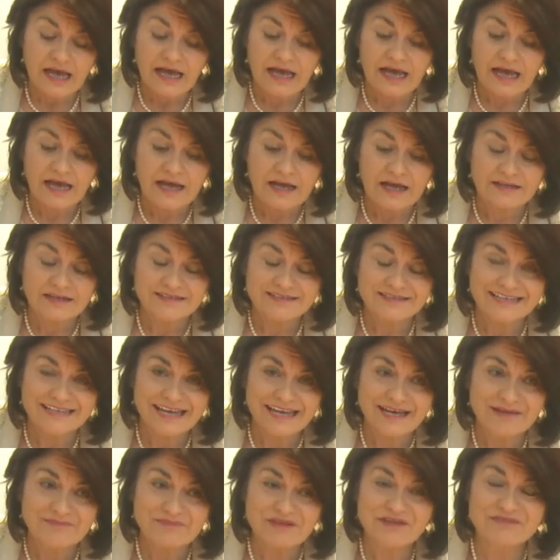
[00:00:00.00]
And
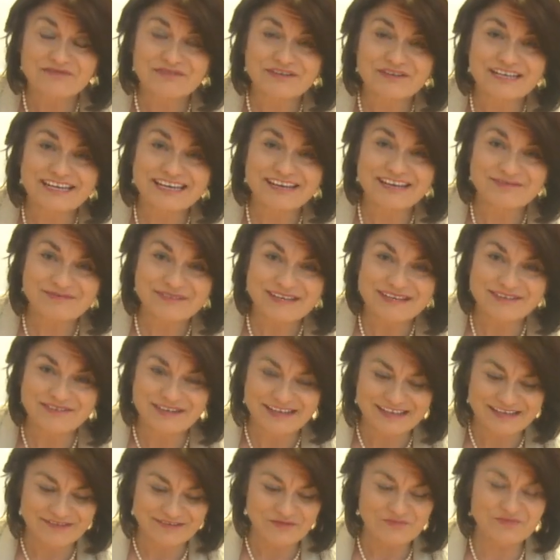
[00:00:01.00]
you'll forgive me if
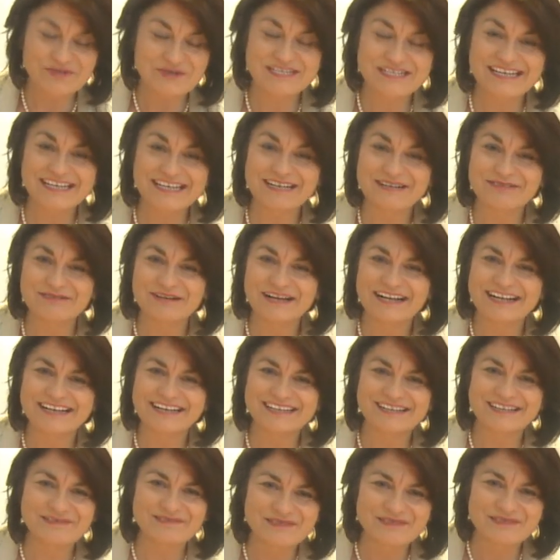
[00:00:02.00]
I give a particular
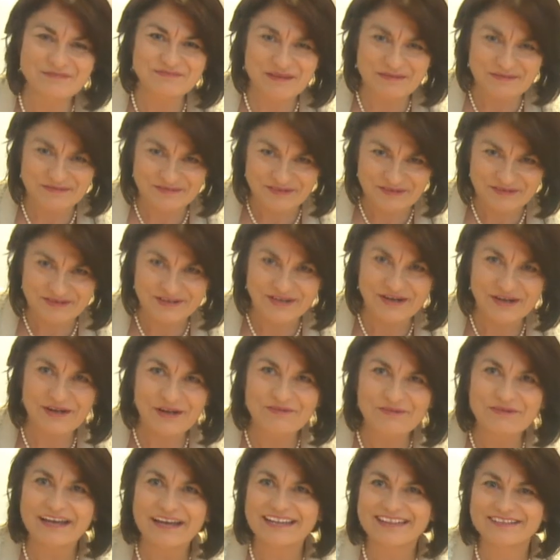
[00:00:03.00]
welcome to people from
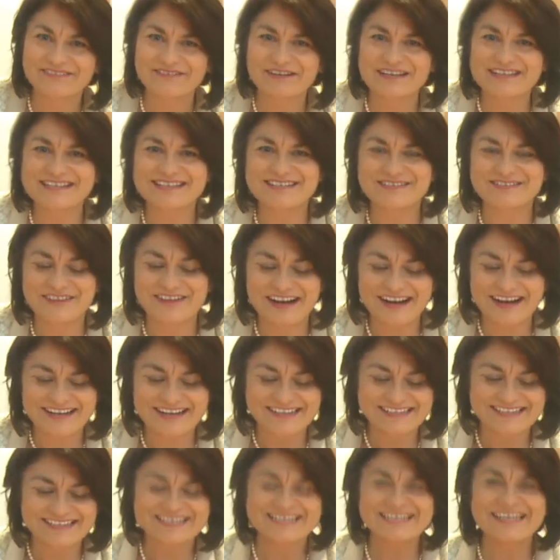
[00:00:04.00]
Galway and the west of
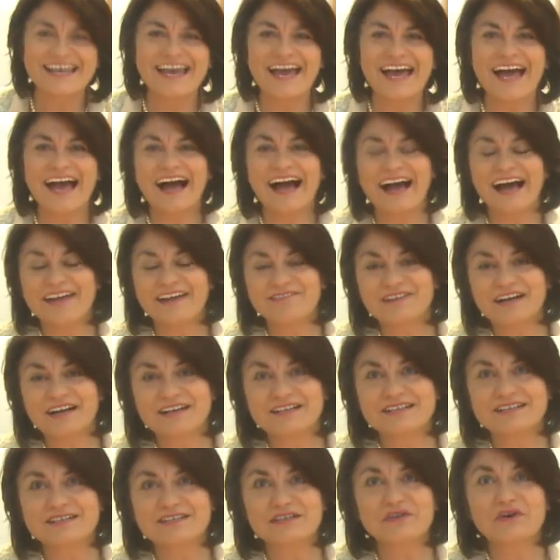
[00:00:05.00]
Ireland. I've
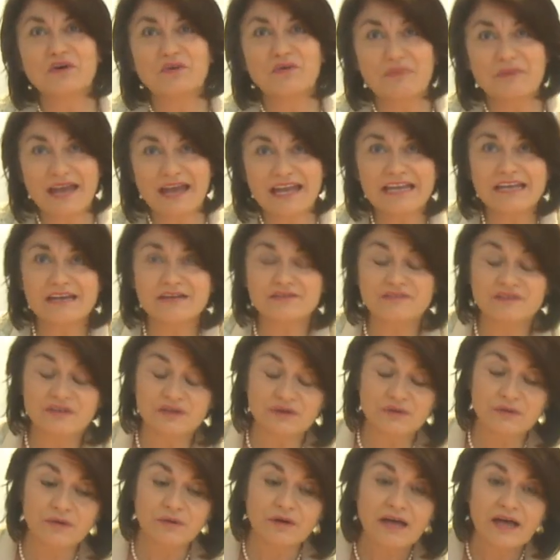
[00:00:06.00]
gotten to know many of
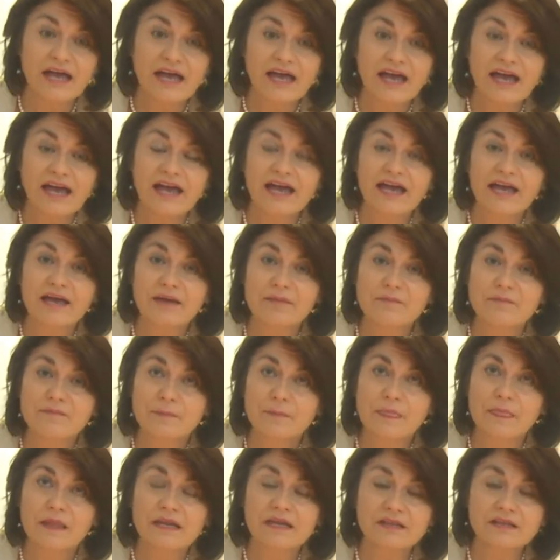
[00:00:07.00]
you
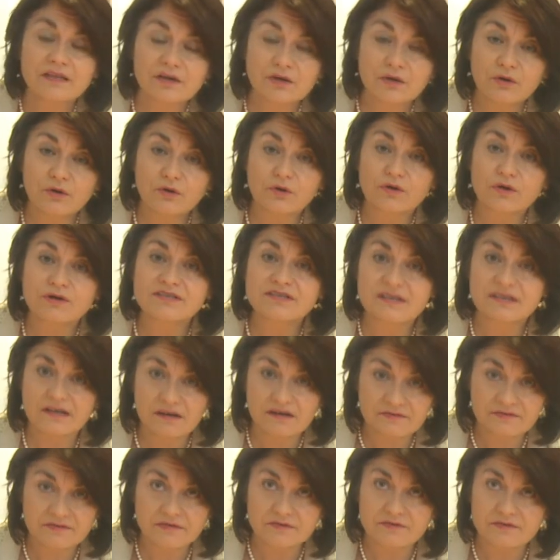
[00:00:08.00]
in the course
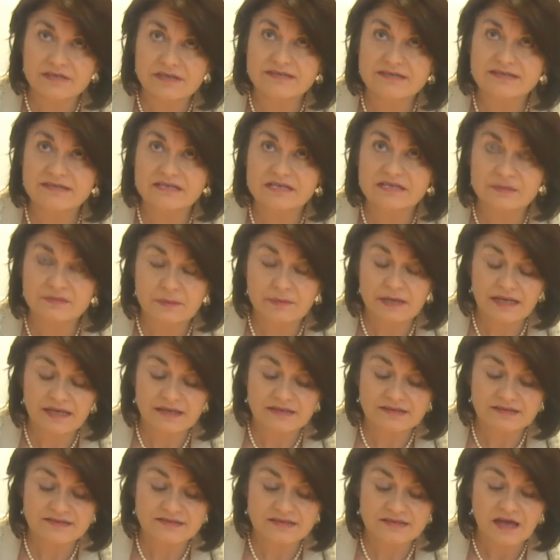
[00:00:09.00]
of the recent
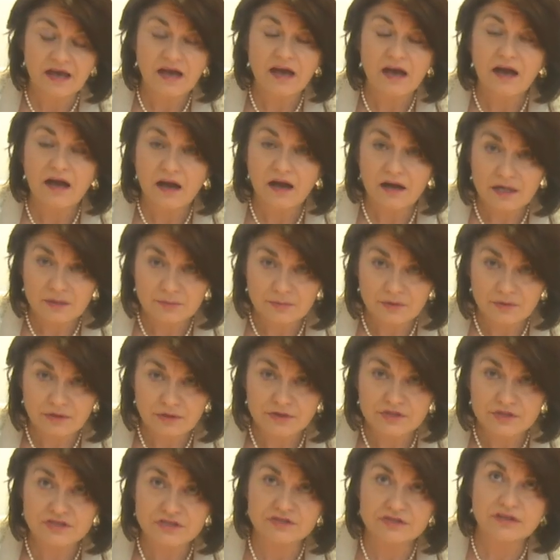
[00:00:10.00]
debates on
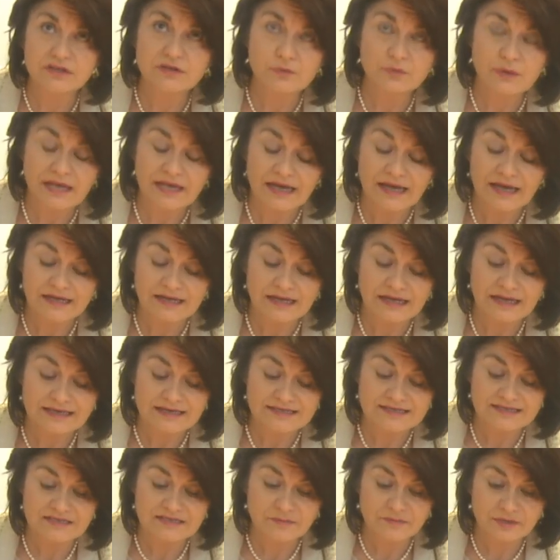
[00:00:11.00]
abortion that we had
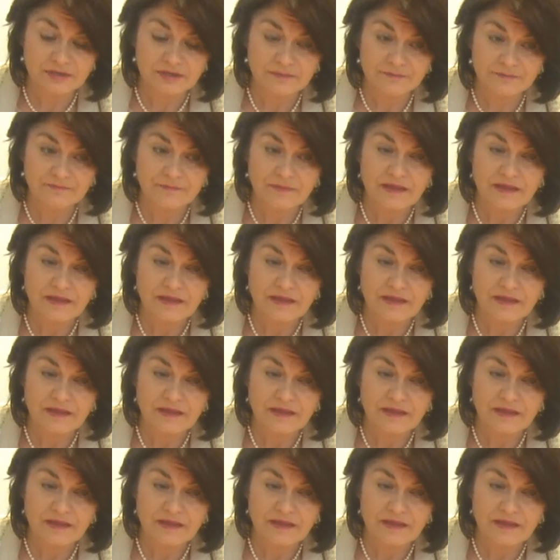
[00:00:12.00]
last summer.